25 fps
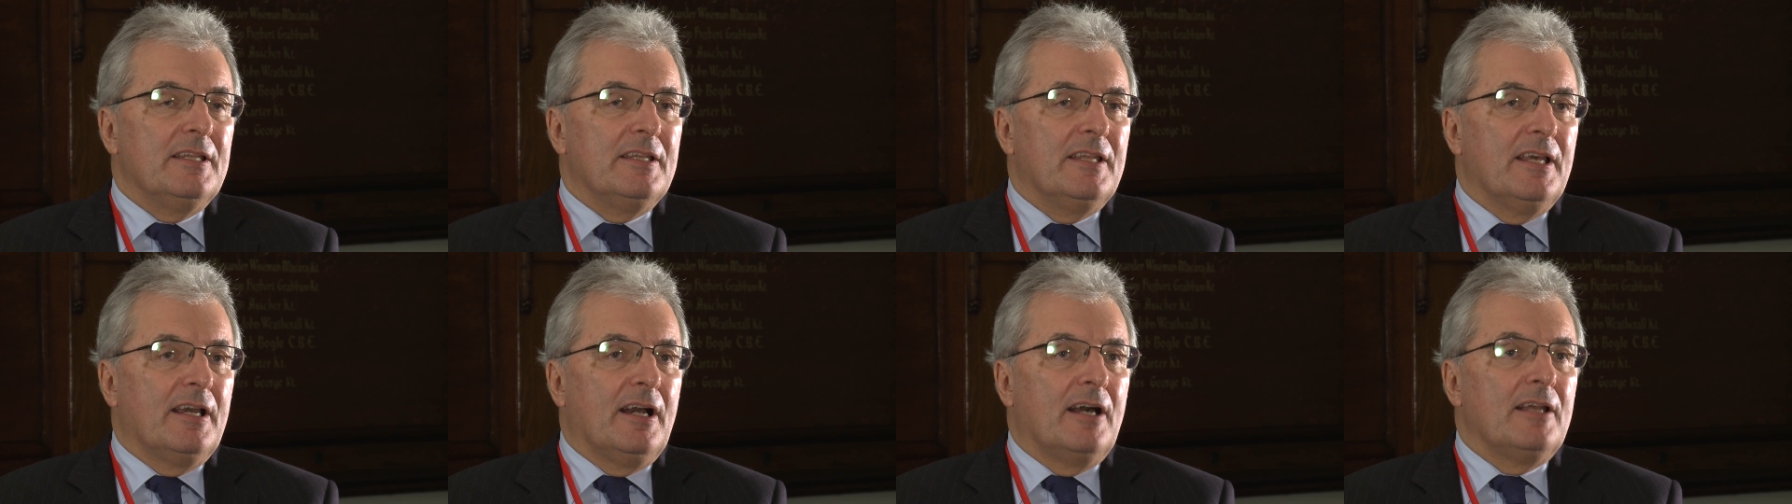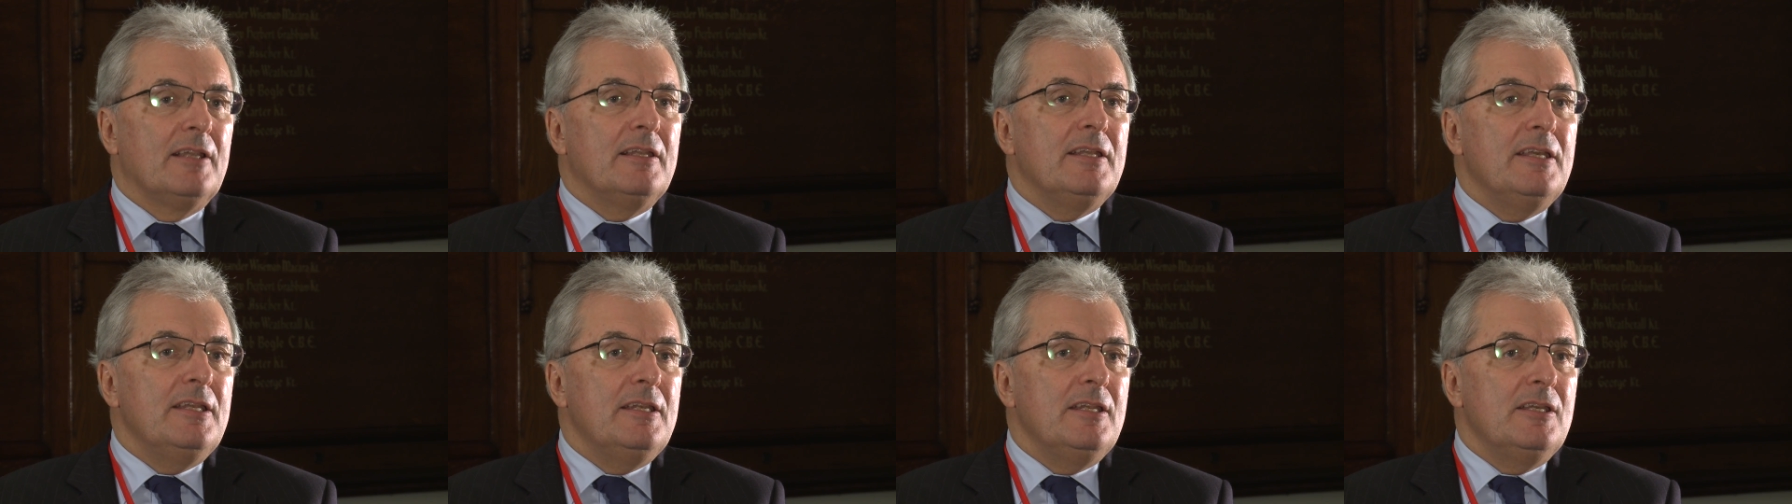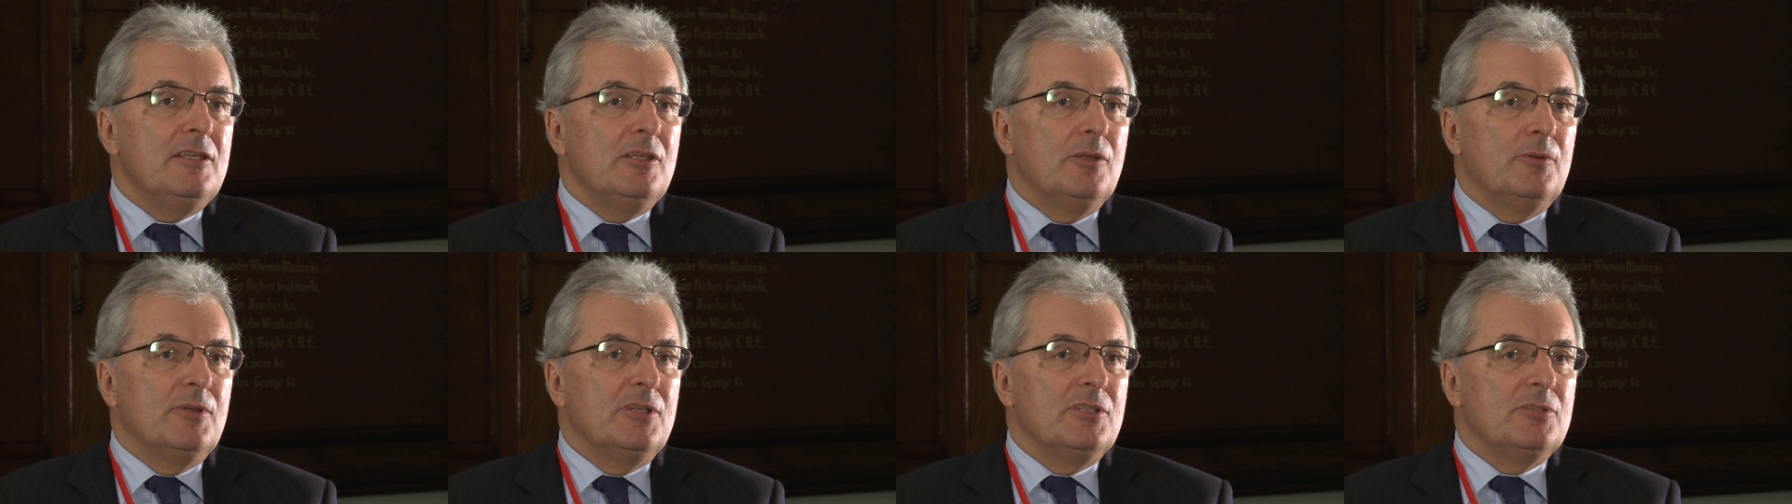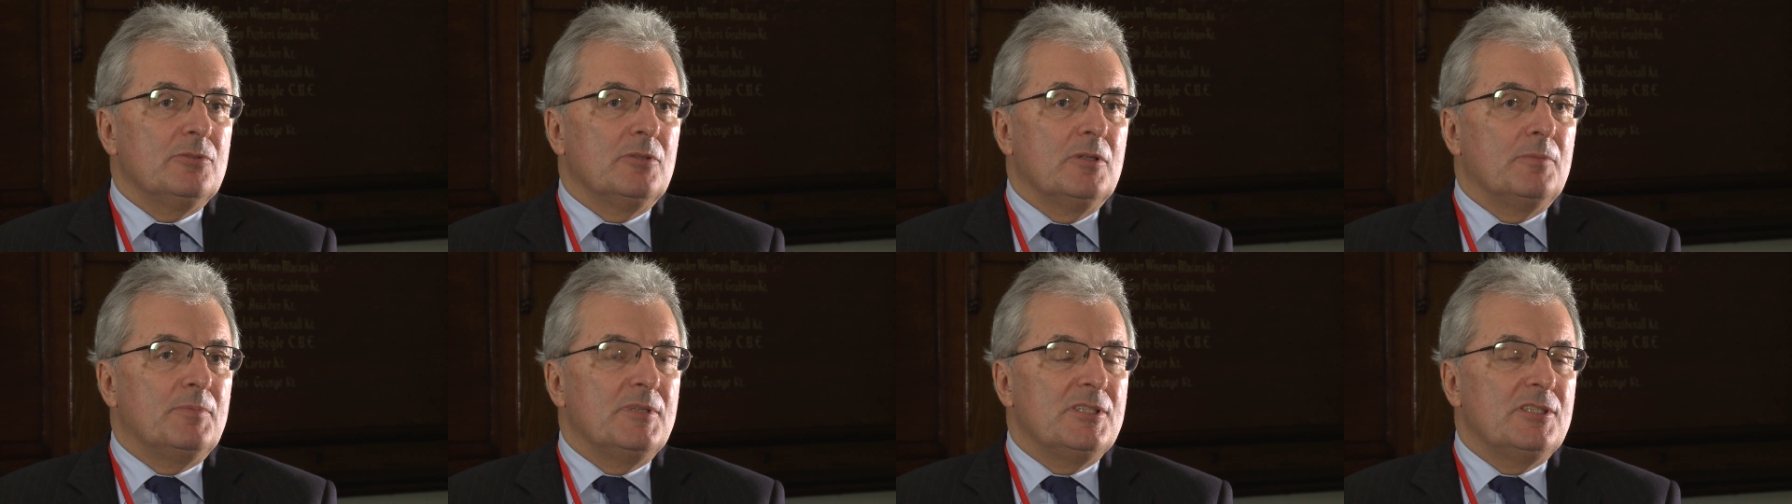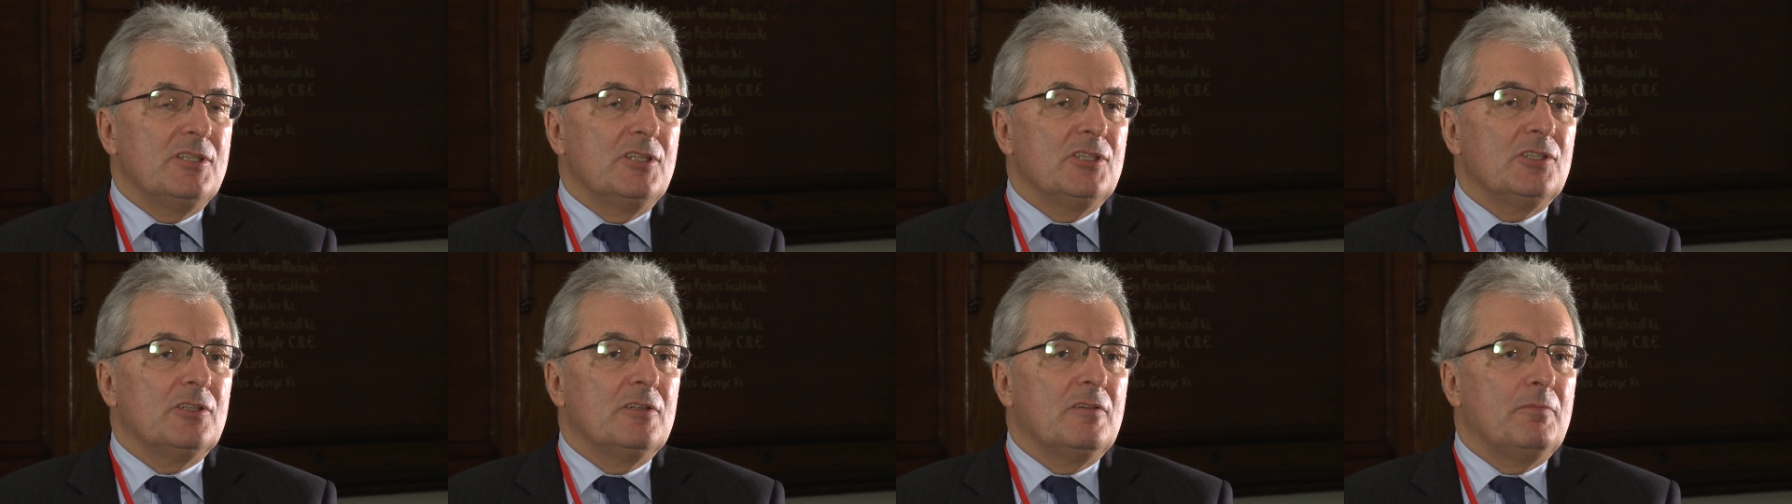they are leading you into a
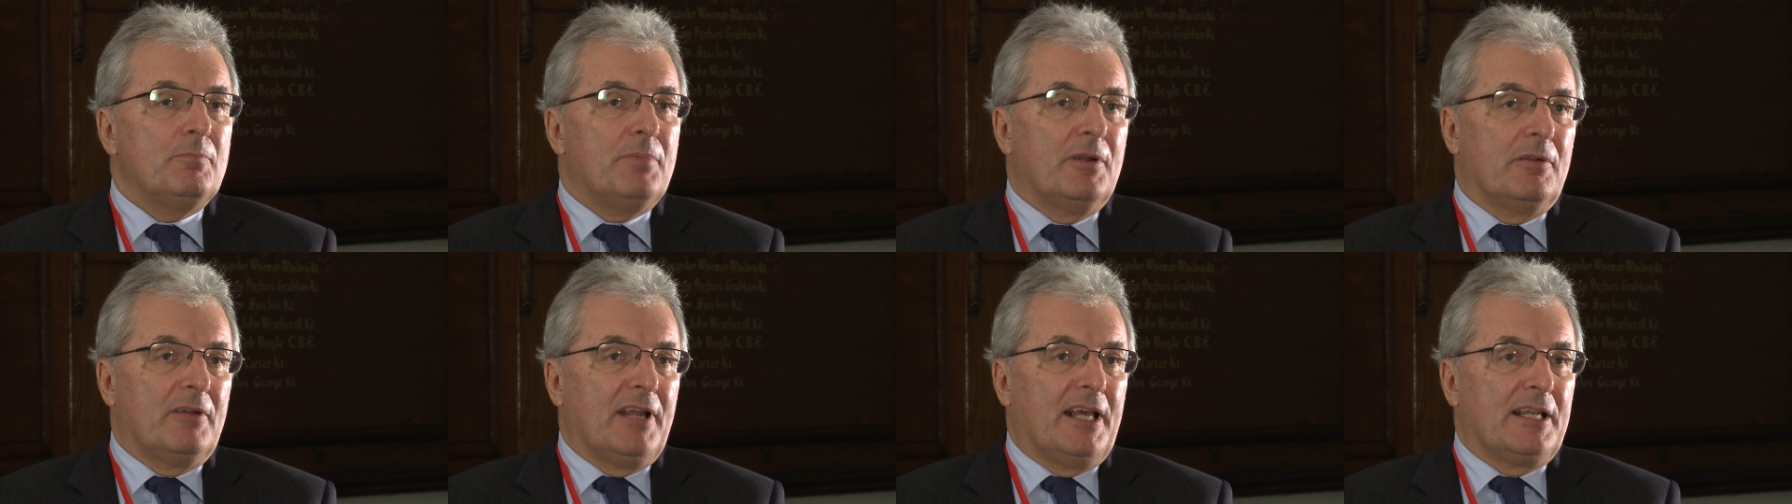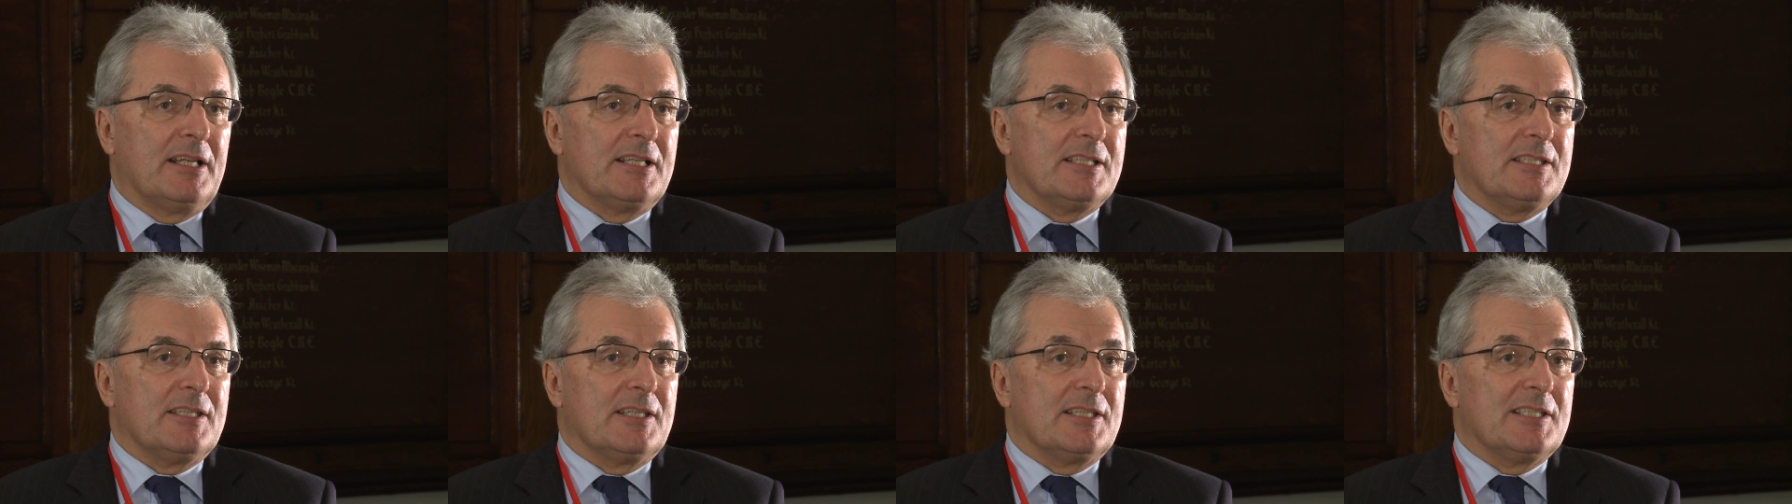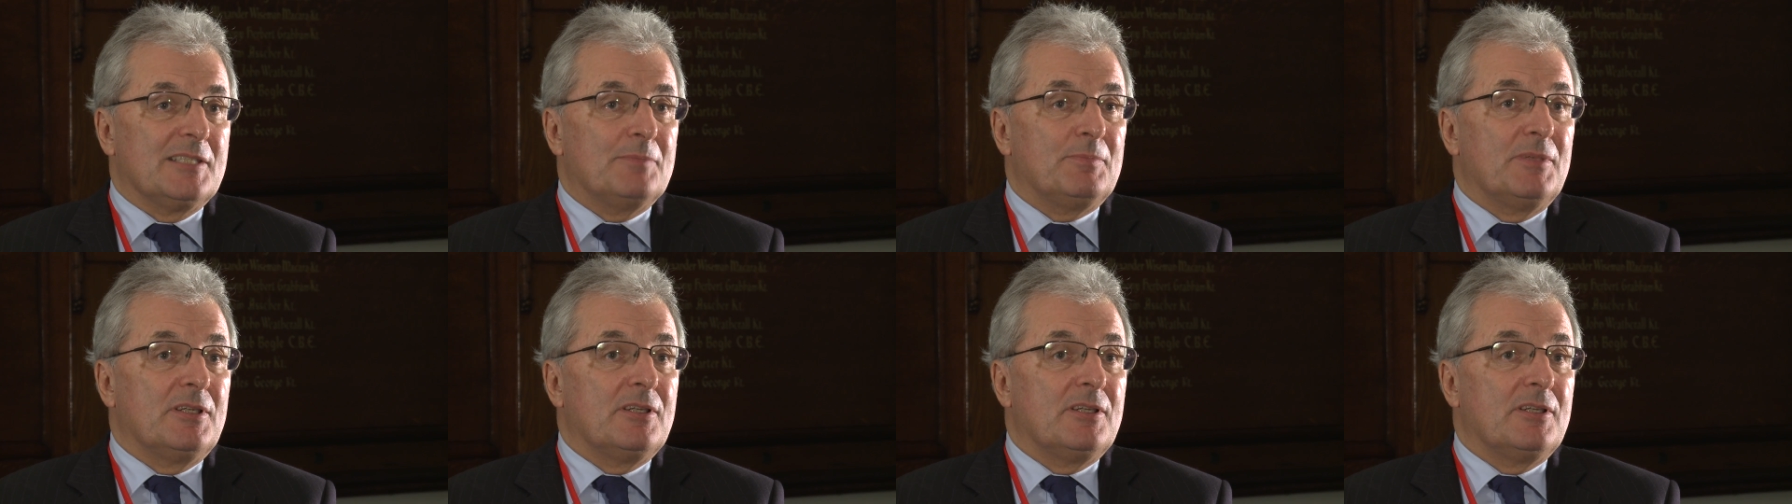position of paralysis,